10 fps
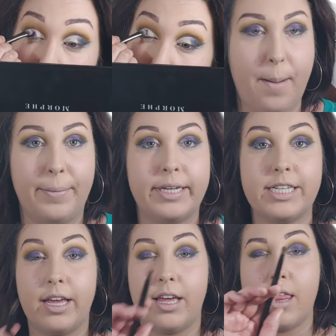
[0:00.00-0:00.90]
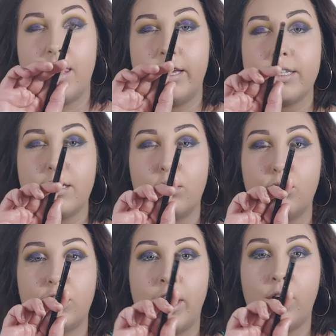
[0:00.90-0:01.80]
I'm going to take this
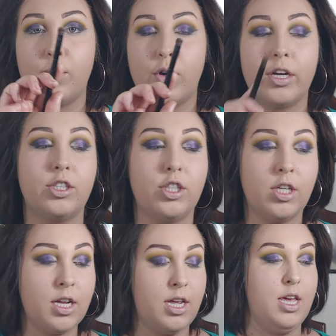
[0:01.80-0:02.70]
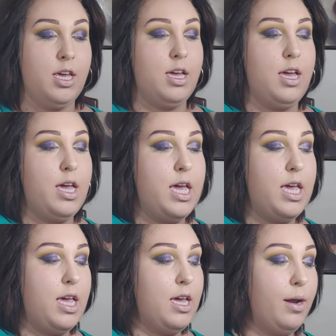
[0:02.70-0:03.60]
little shader brush
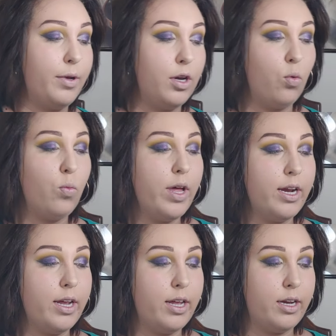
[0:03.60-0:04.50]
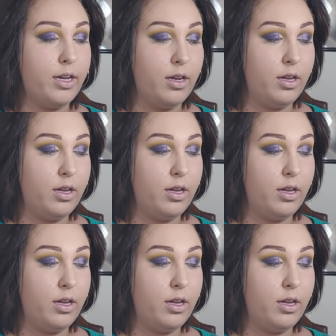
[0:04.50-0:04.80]
and I'm going to wet it